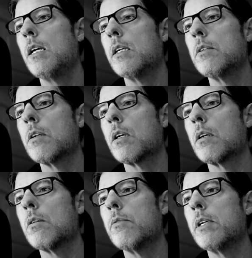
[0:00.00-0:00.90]
You can
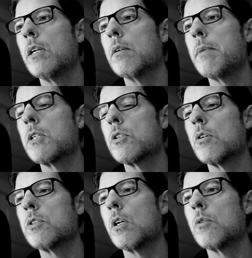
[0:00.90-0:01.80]
go over here and make sure
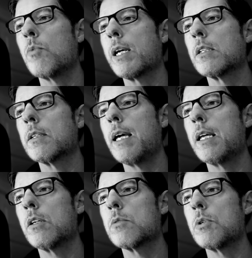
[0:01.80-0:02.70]
it's on regular
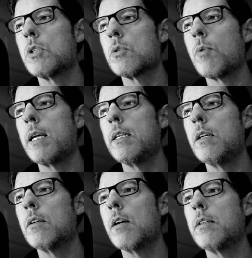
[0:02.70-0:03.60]
candles, which is right
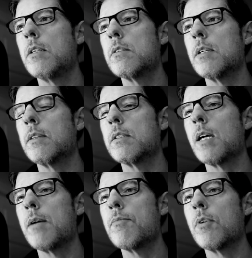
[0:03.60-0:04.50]
here, and then set the
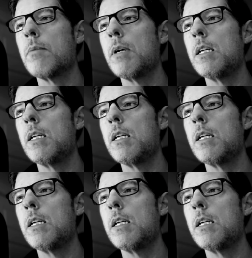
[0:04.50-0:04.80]
time frame.